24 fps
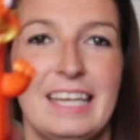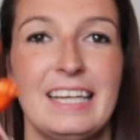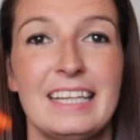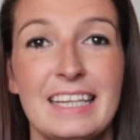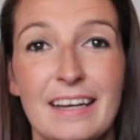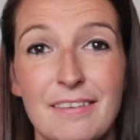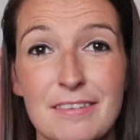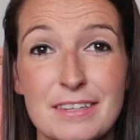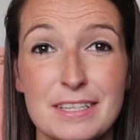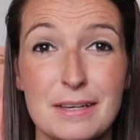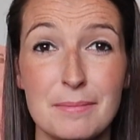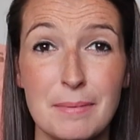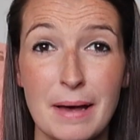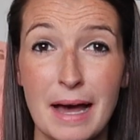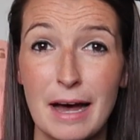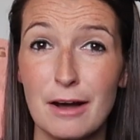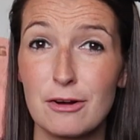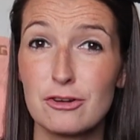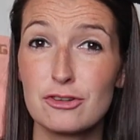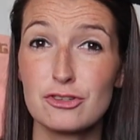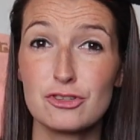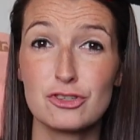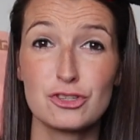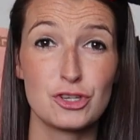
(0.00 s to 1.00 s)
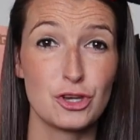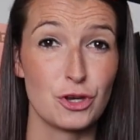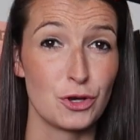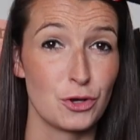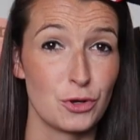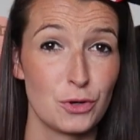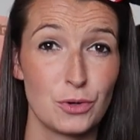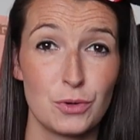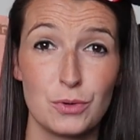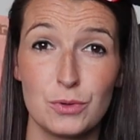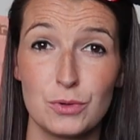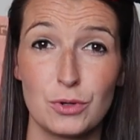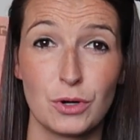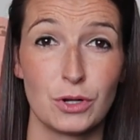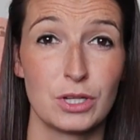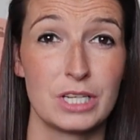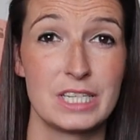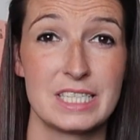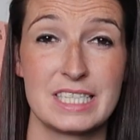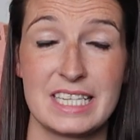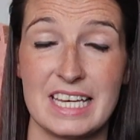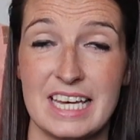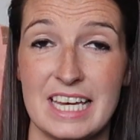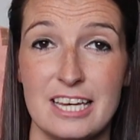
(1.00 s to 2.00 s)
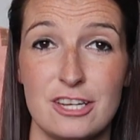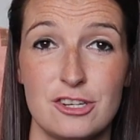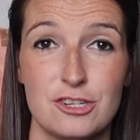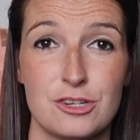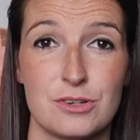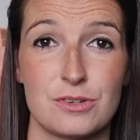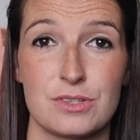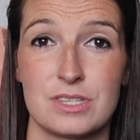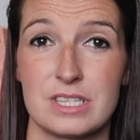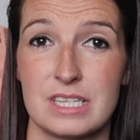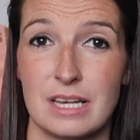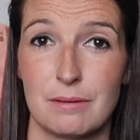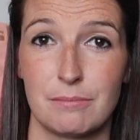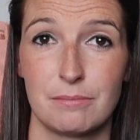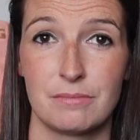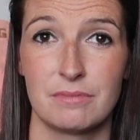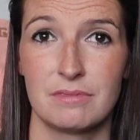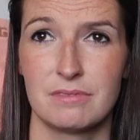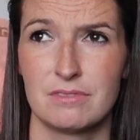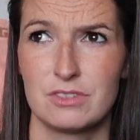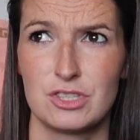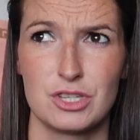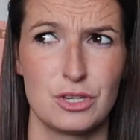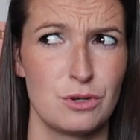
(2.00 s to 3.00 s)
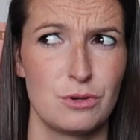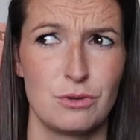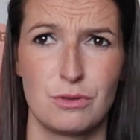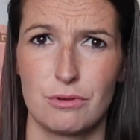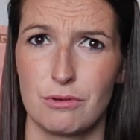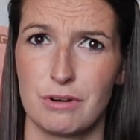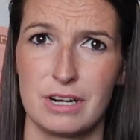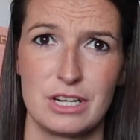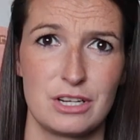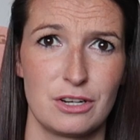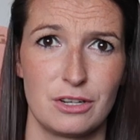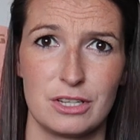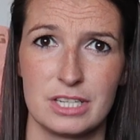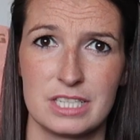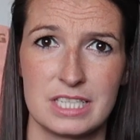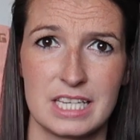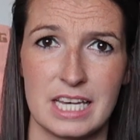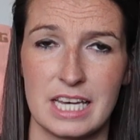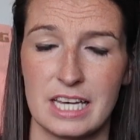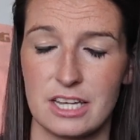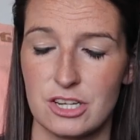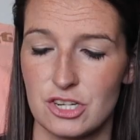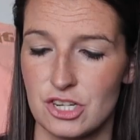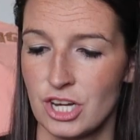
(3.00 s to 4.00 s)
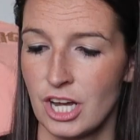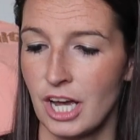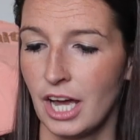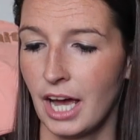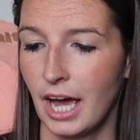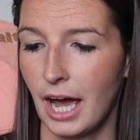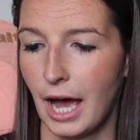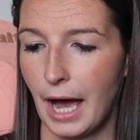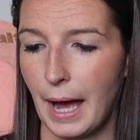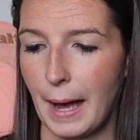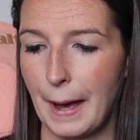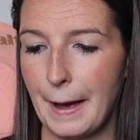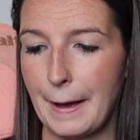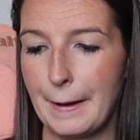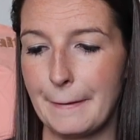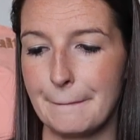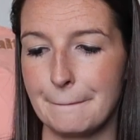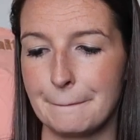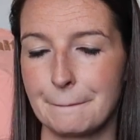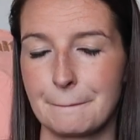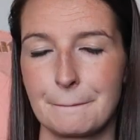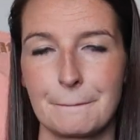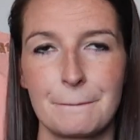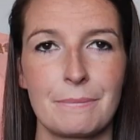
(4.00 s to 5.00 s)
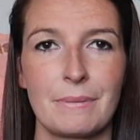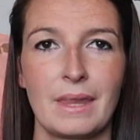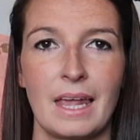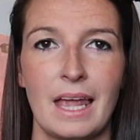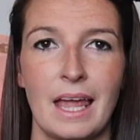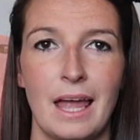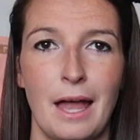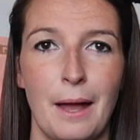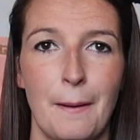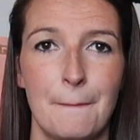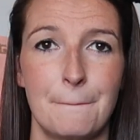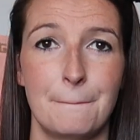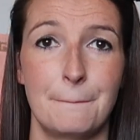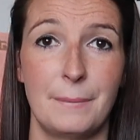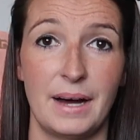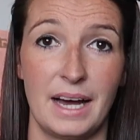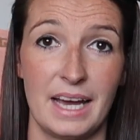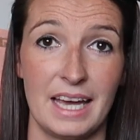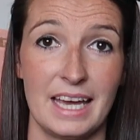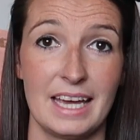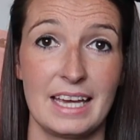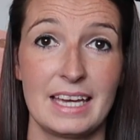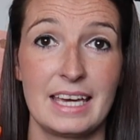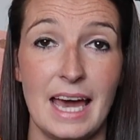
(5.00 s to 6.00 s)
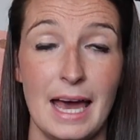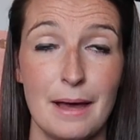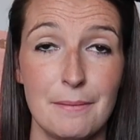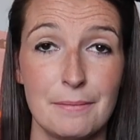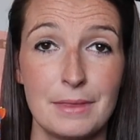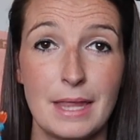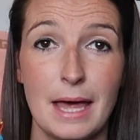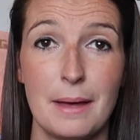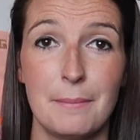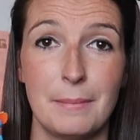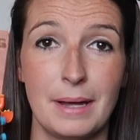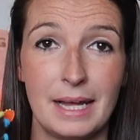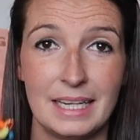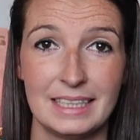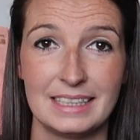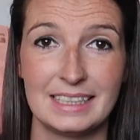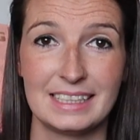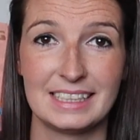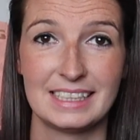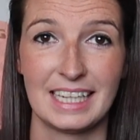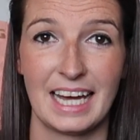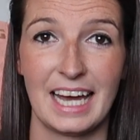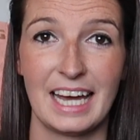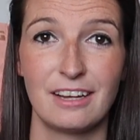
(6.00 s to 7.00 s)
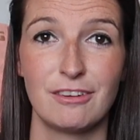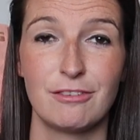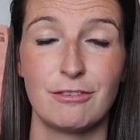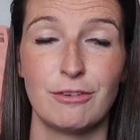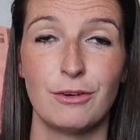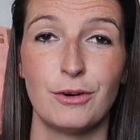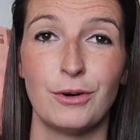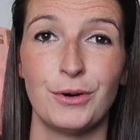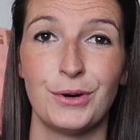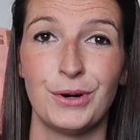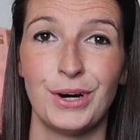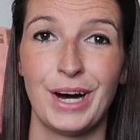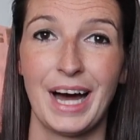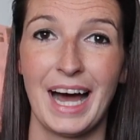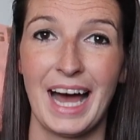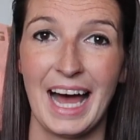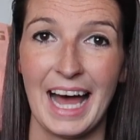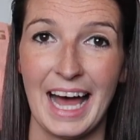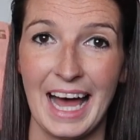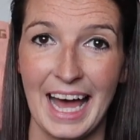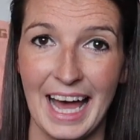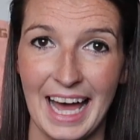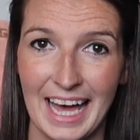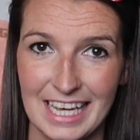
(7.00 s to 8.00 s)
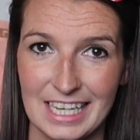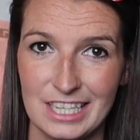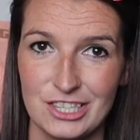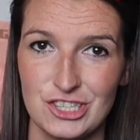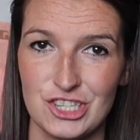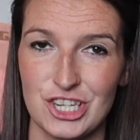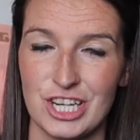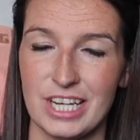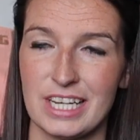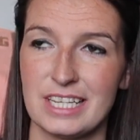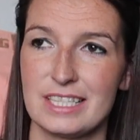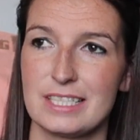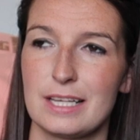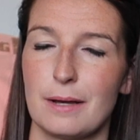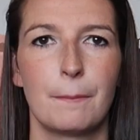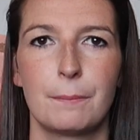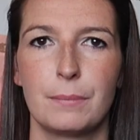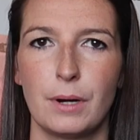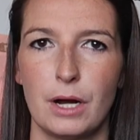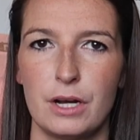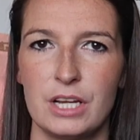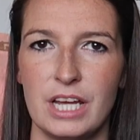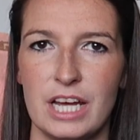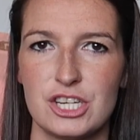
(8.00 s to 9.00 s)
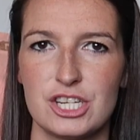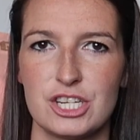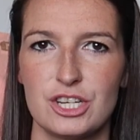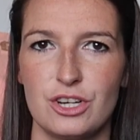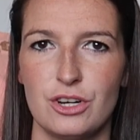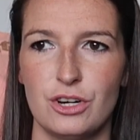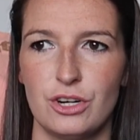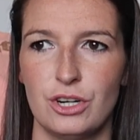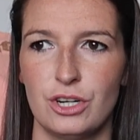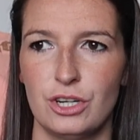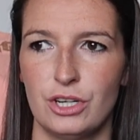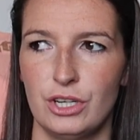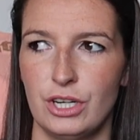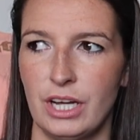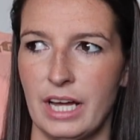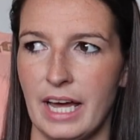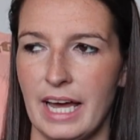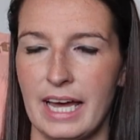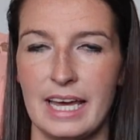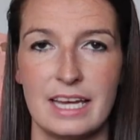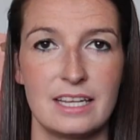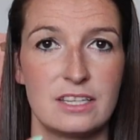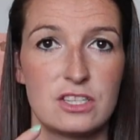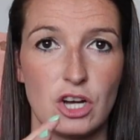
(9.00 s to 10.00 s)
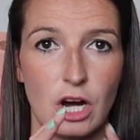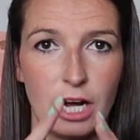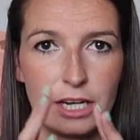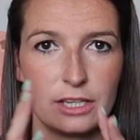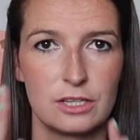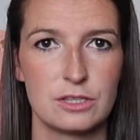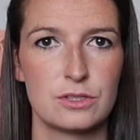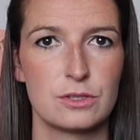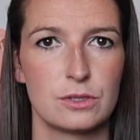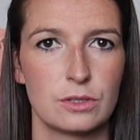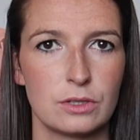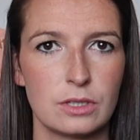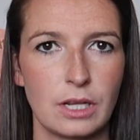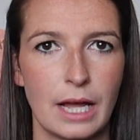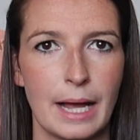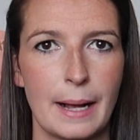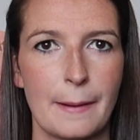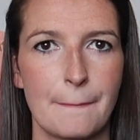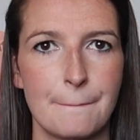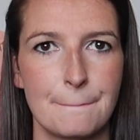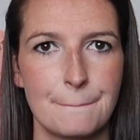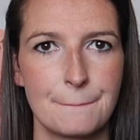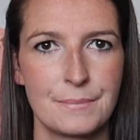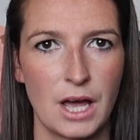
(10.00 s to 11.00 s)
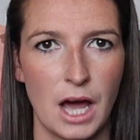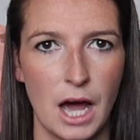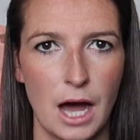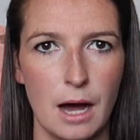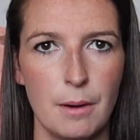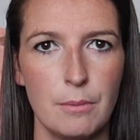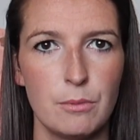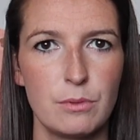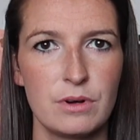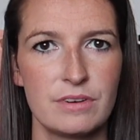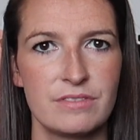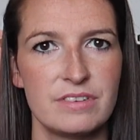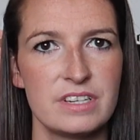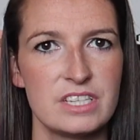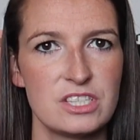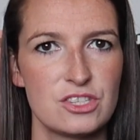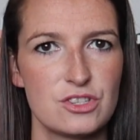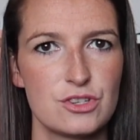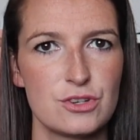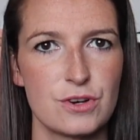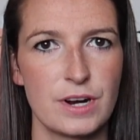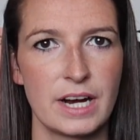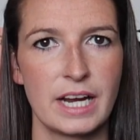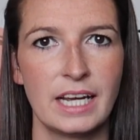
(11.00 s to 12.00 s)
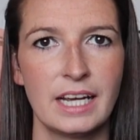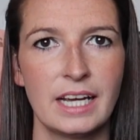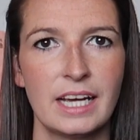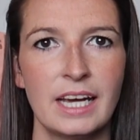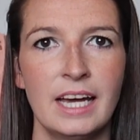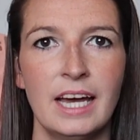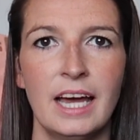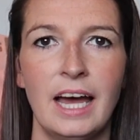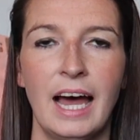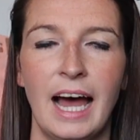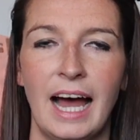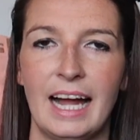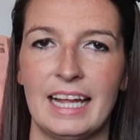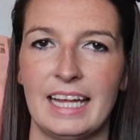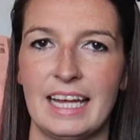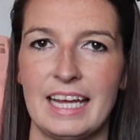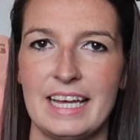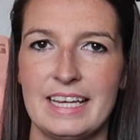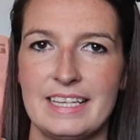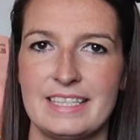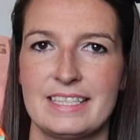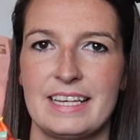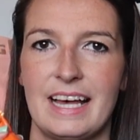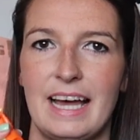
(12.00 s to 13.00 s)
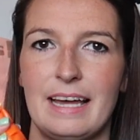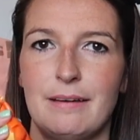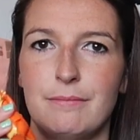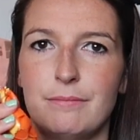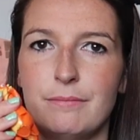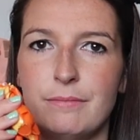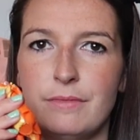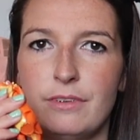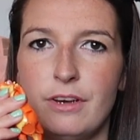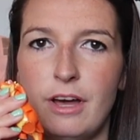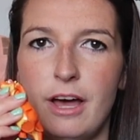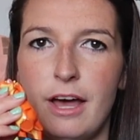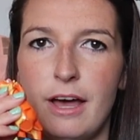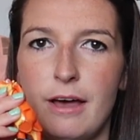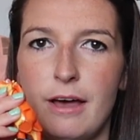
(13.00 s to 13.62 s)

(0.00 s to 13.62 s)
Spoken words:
think there was about $2 each or something, $2–3 each, but it kept them entertained for ages. Brody actually got a dinosaur like cup with his drink, and his came